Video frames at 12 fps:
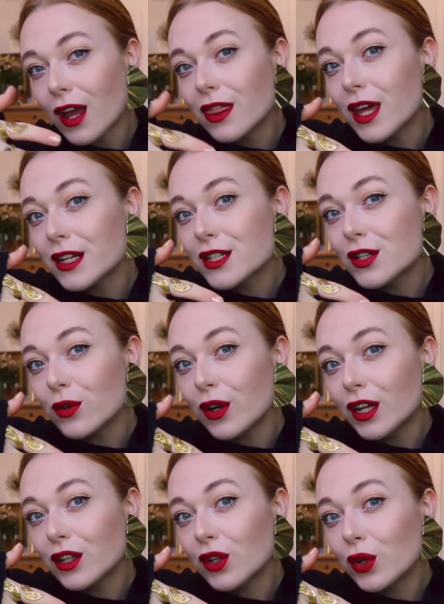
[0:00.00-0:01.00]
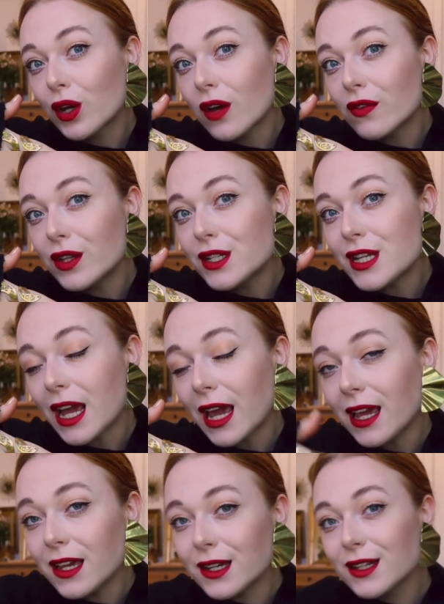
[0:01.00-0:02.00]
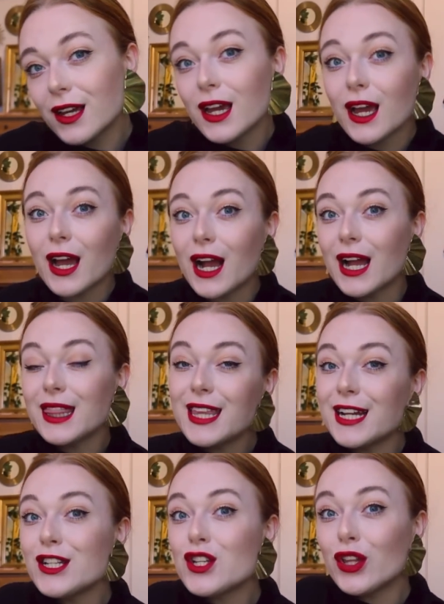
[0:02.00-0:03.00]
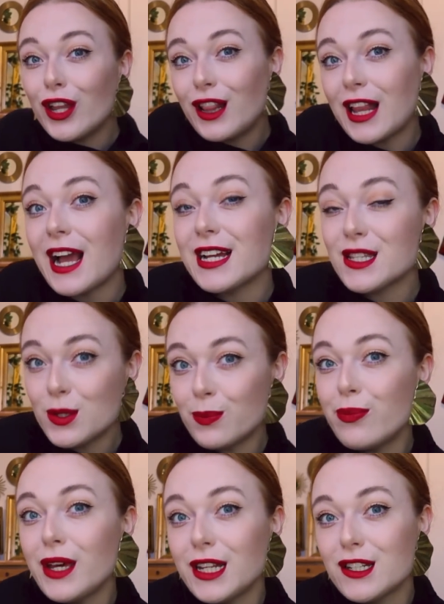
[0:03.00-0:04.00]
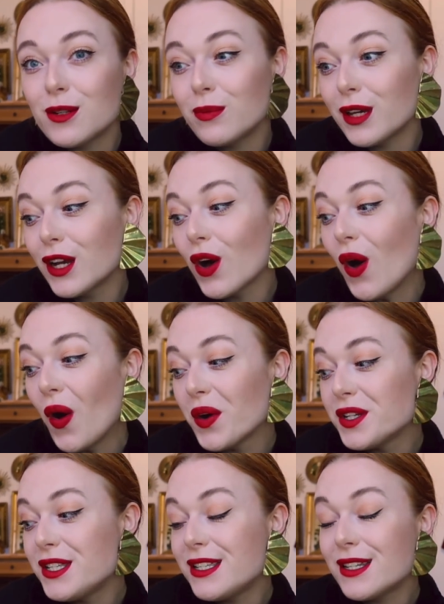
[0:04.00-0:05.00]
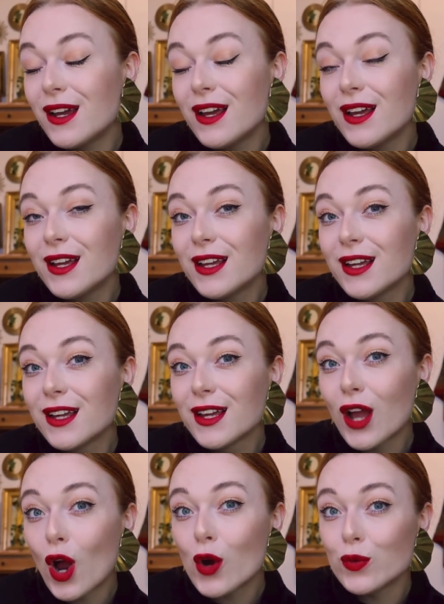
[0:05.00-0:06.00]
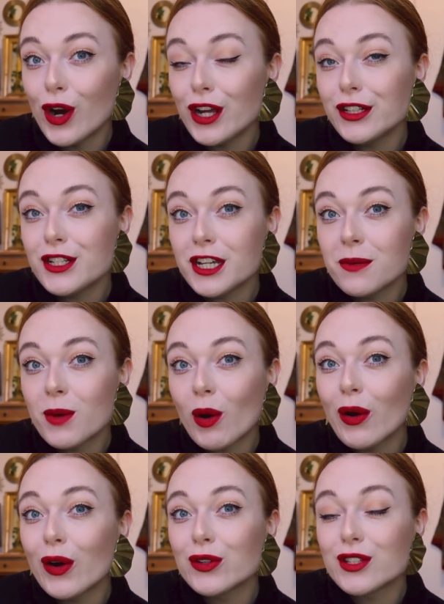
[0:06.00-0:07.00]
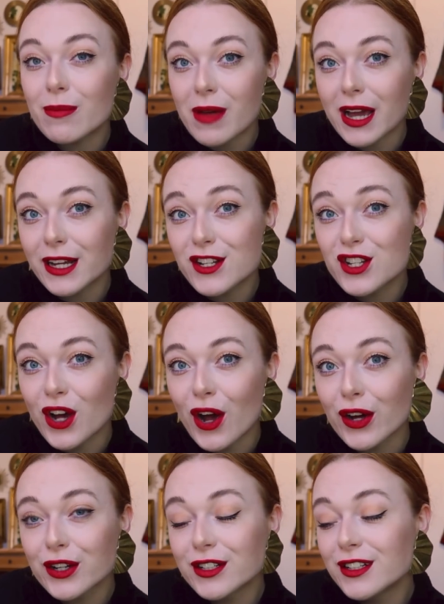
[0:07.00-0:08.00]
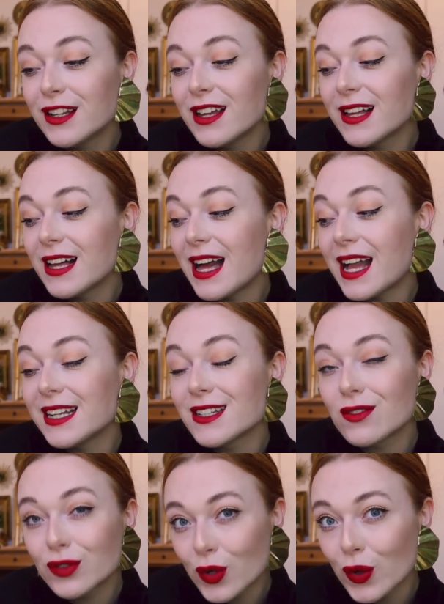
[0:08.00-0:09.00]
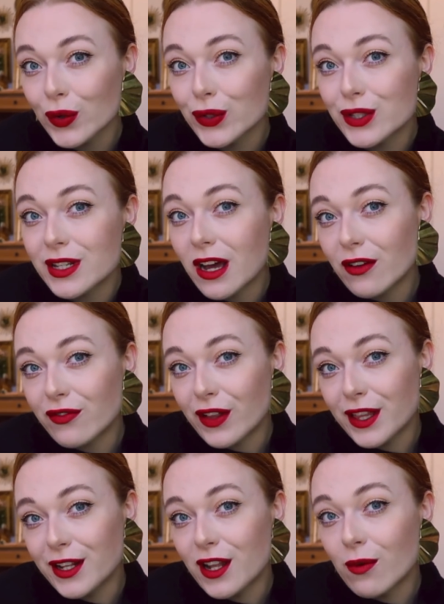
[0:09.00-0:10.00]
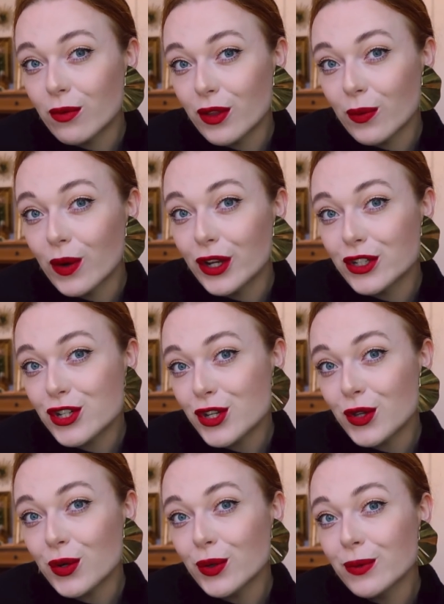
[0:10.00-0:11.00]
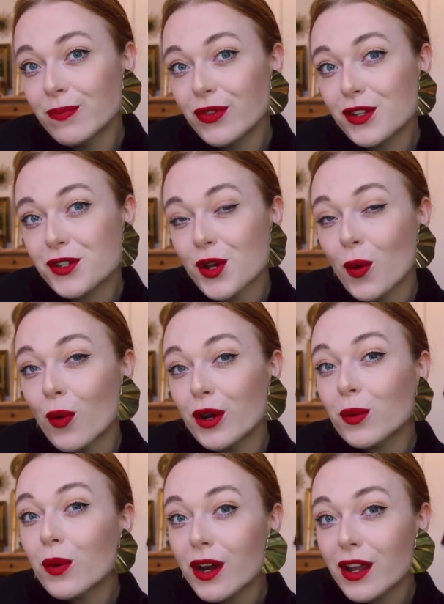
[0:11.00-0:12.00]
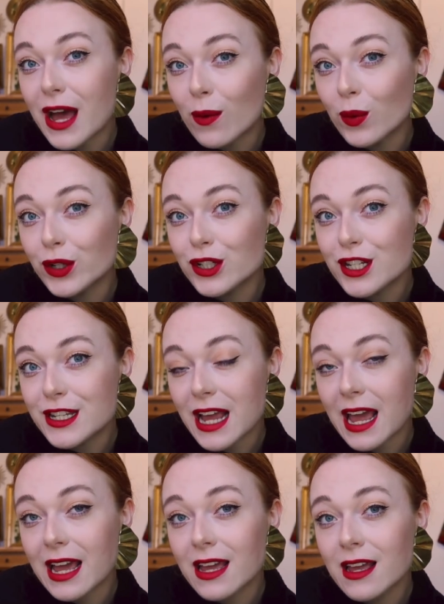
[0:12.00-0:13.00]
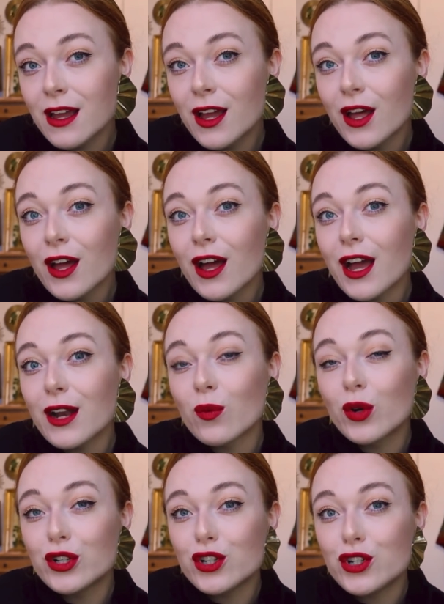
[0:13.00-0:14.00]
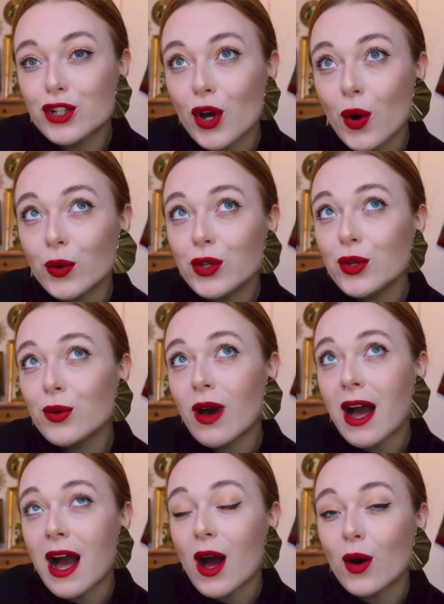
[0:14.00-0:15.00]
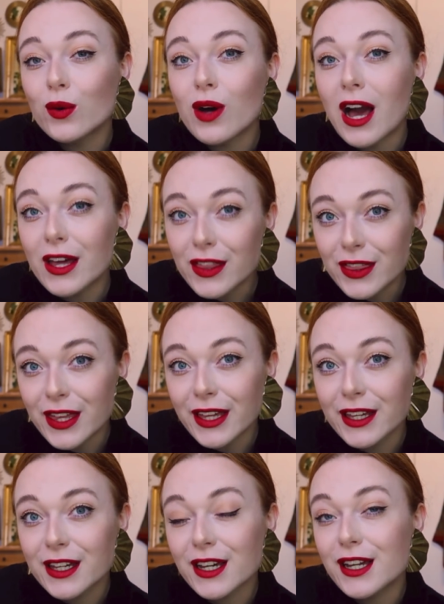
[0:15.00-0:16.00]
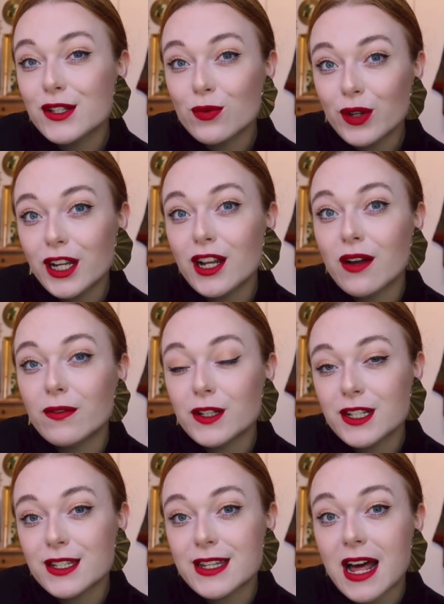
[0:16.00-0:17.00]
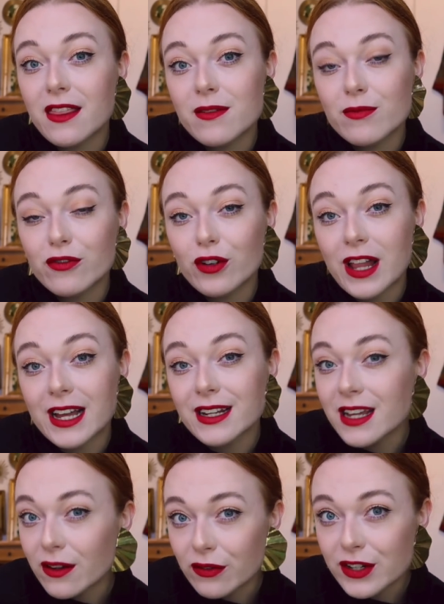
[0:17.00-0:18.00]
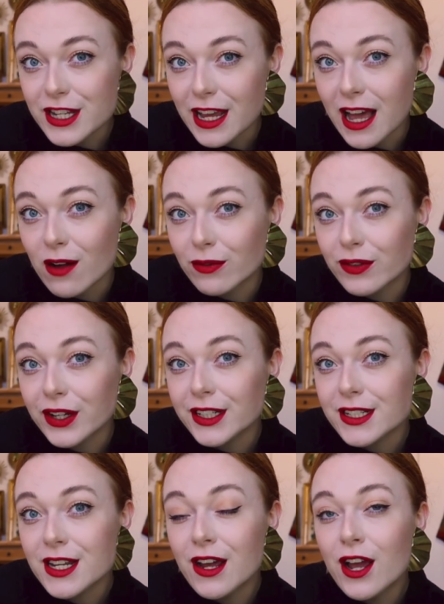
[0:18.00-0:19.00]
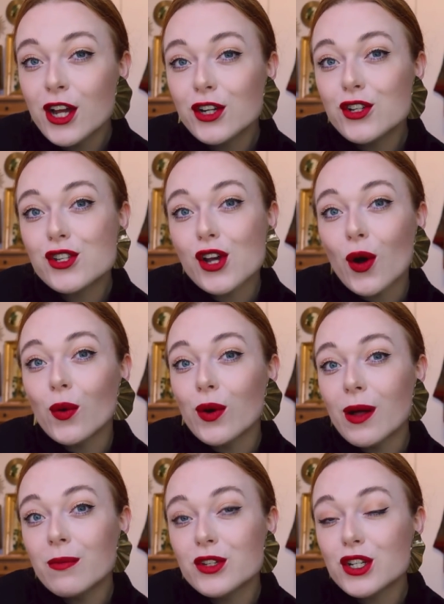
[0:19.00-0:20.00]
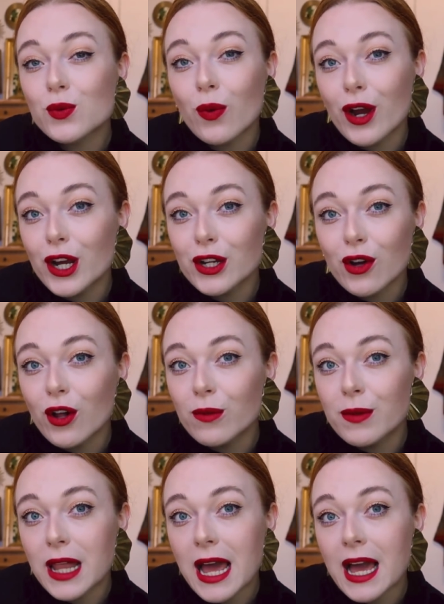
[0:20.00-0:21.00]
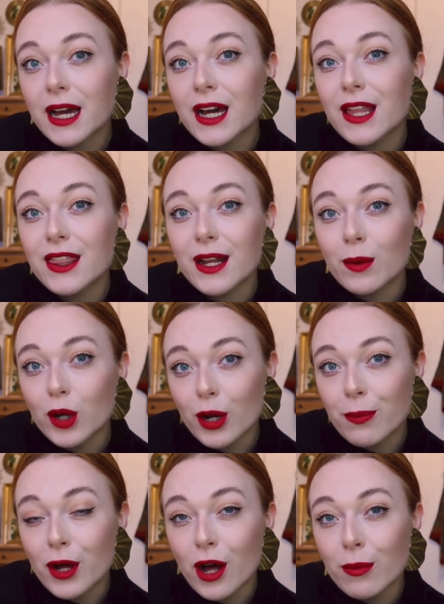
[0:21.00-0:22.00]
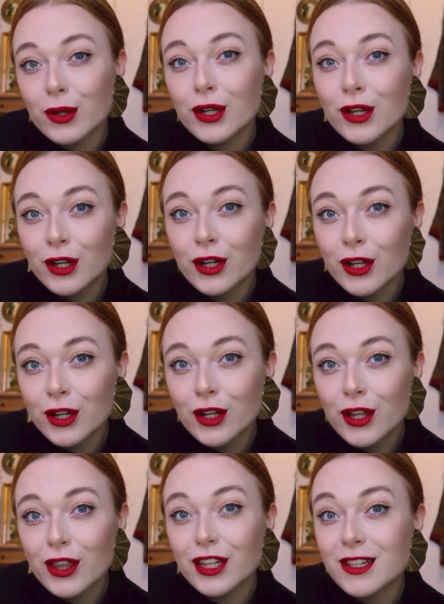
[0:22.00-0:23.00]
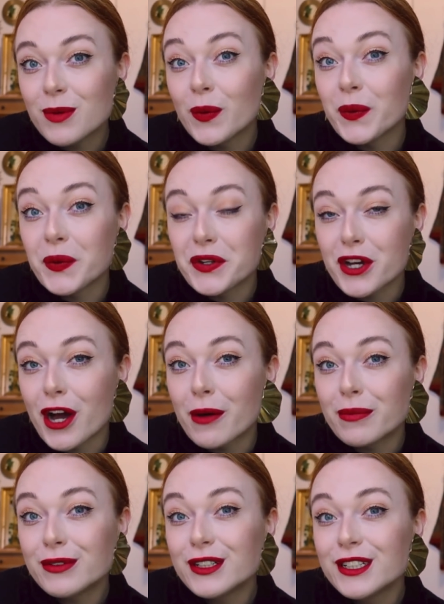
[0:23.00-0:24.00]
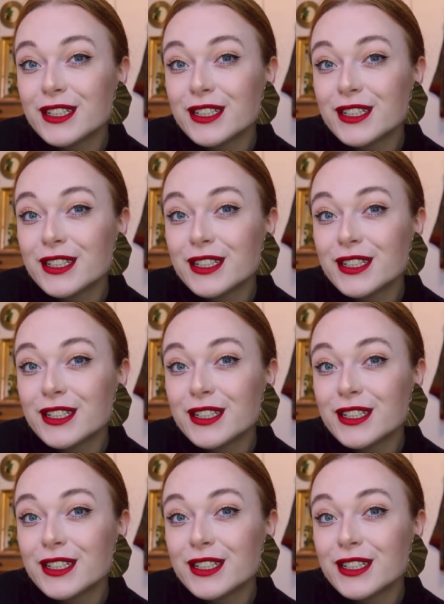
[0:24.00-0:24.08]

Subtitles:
And that's the ring look of the day. And then to the last bit, because royalty kimonos are back in stock, and of course I fell in love with one too, so I want to that one today. And I wanted to show you how I think it's really lovely to style them for like an everyday outfit. So I'm just wearing all black, and then I'm gonna pop the kimono on top.